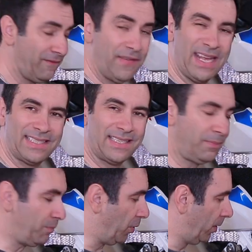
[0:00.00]
Very
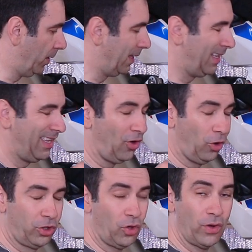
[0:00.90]
simple,
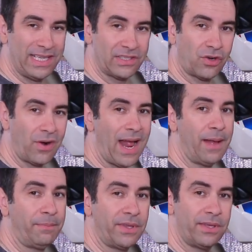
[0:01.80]
although it's
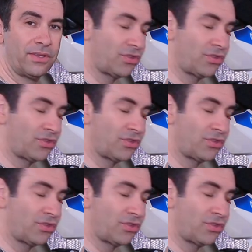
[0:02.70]
cramped,